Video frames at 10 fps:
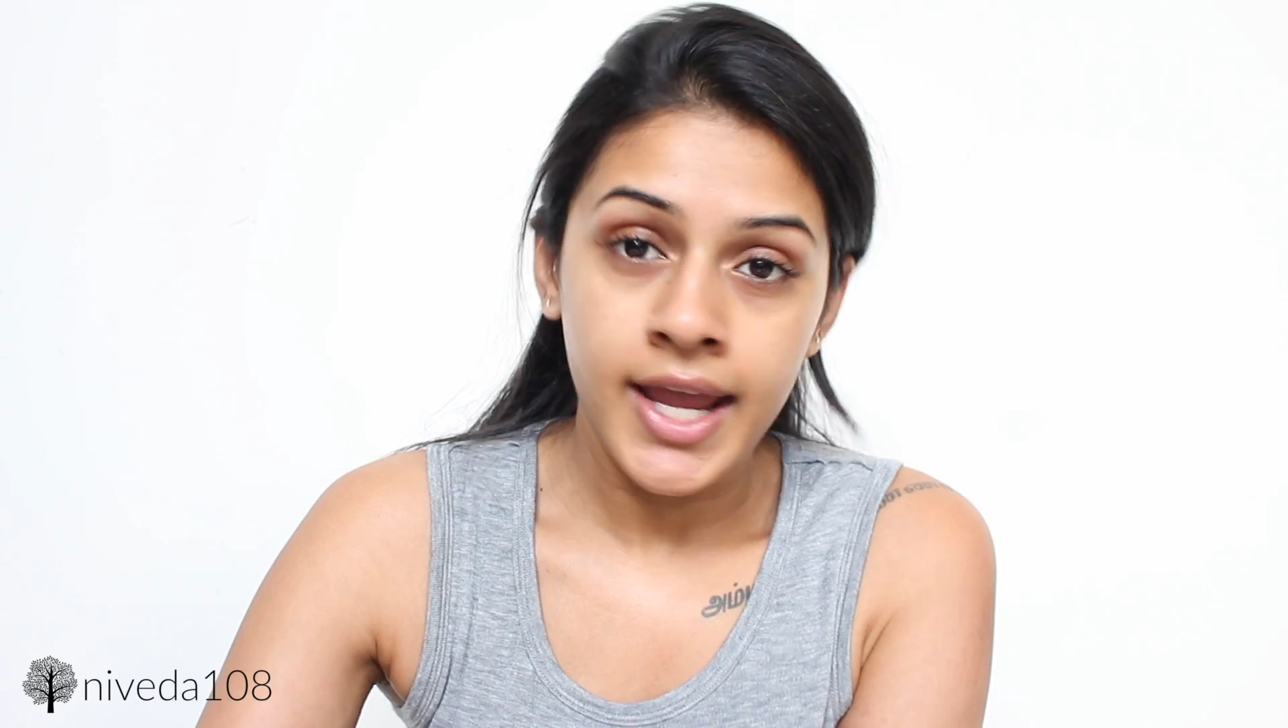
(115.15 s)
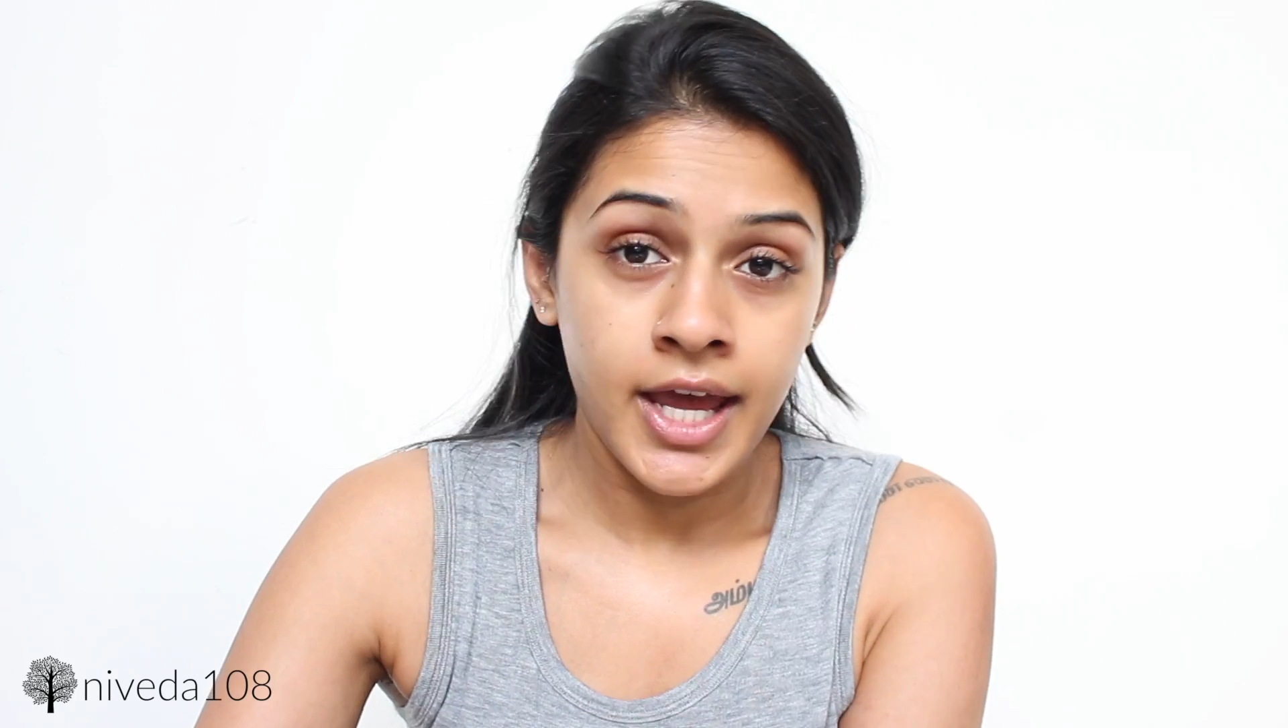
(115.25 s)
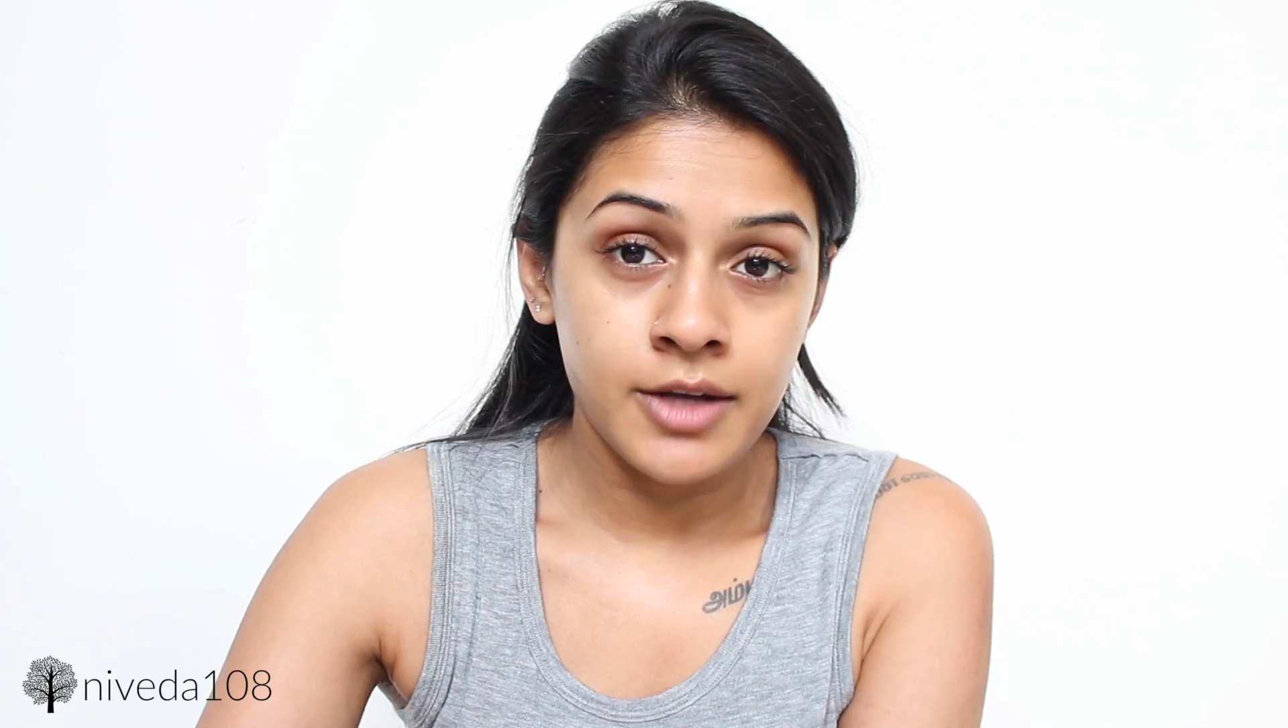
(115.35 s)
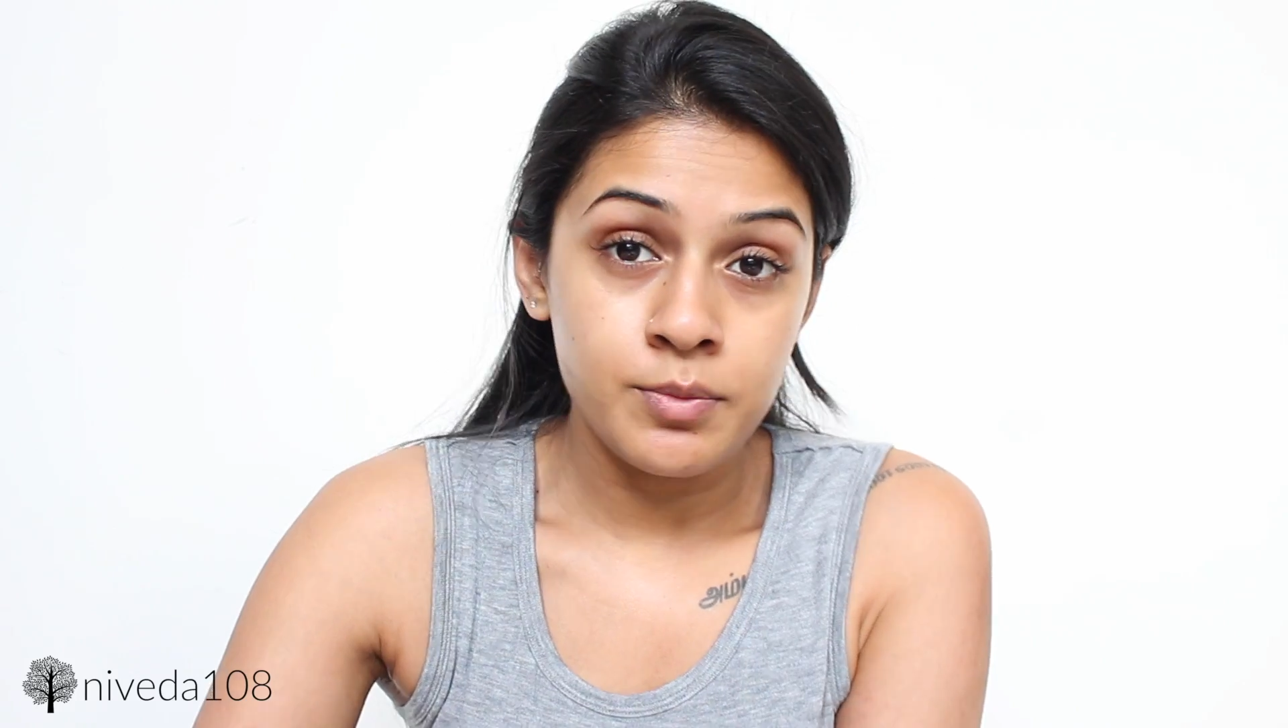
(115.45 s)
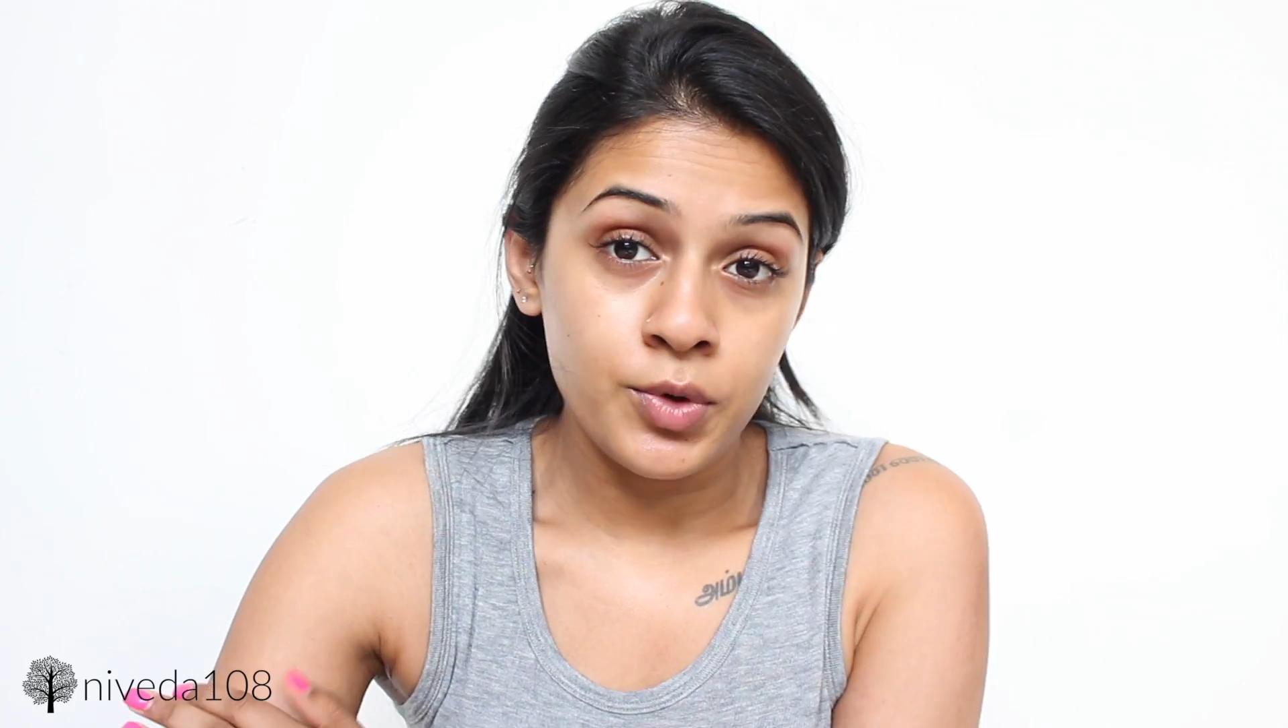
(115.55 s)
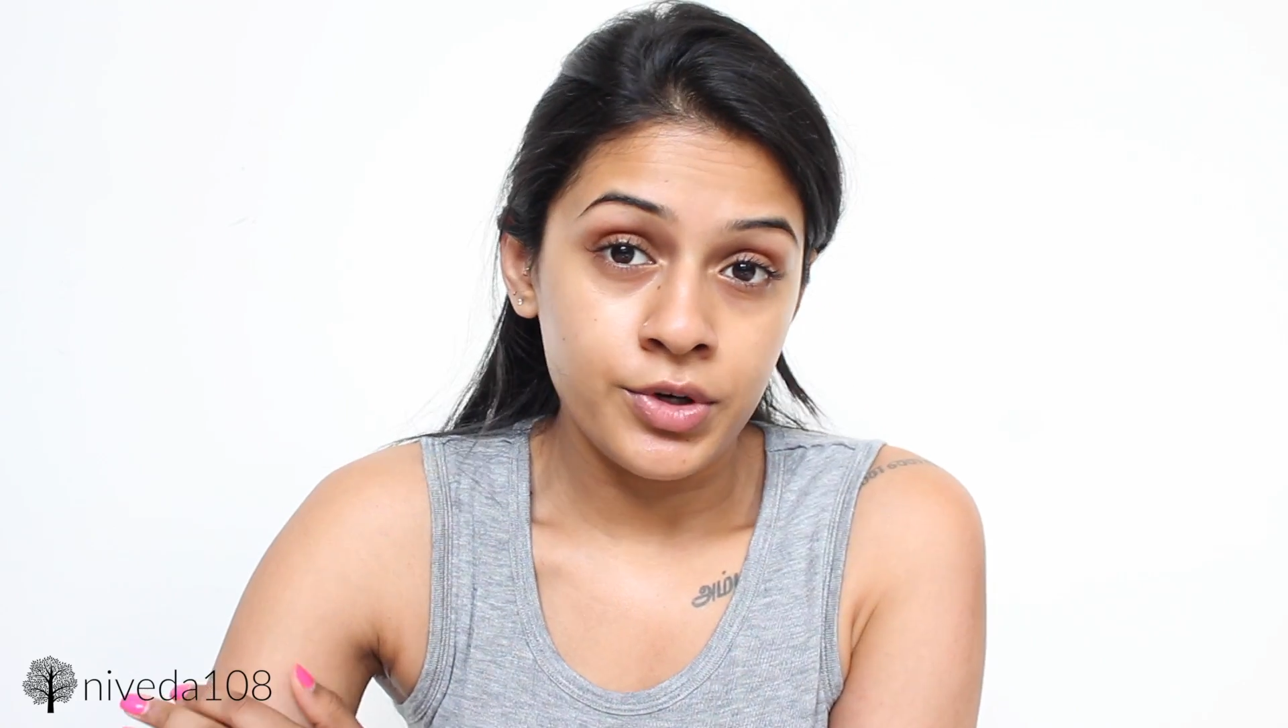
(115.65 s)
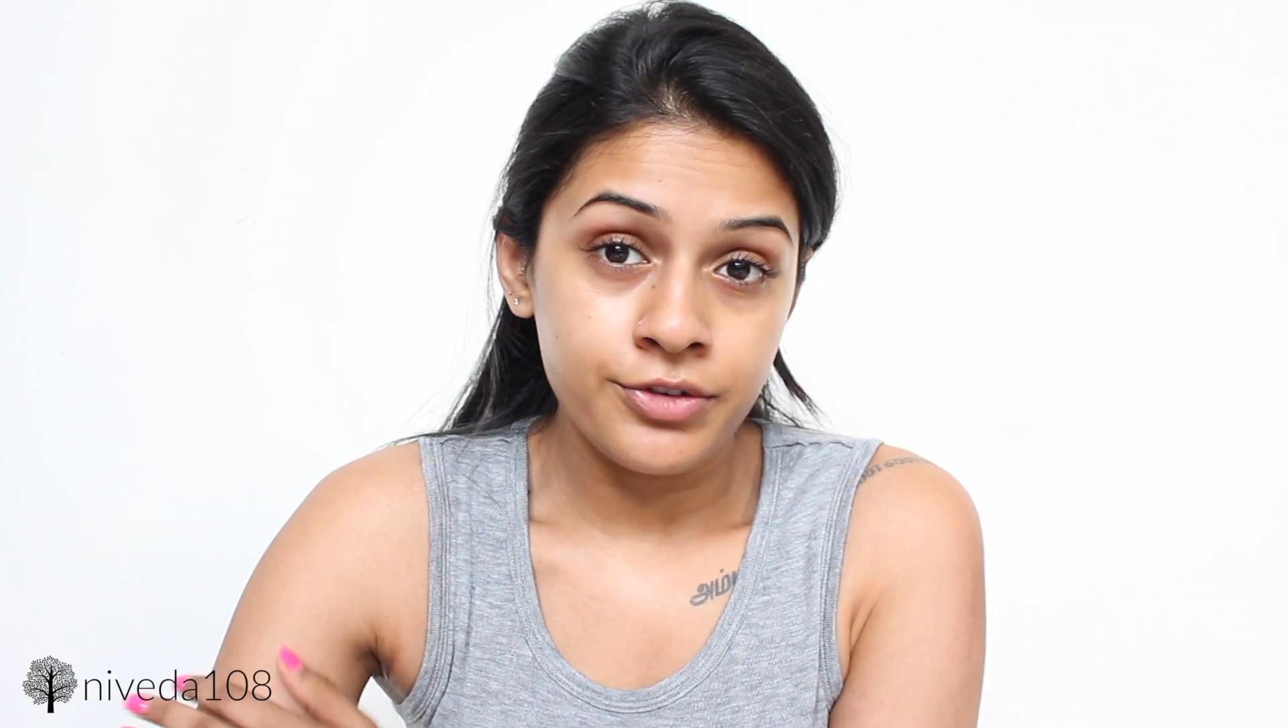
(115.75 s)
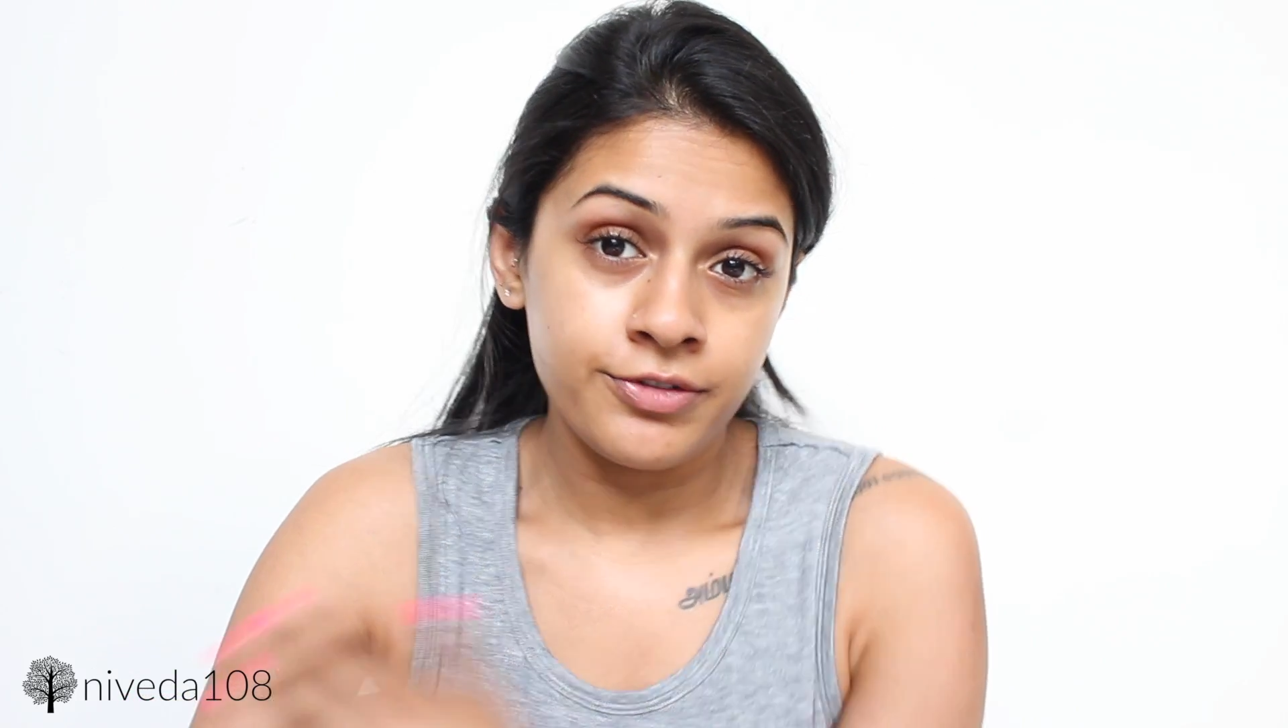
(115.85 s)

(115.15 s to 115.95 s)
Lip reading: had more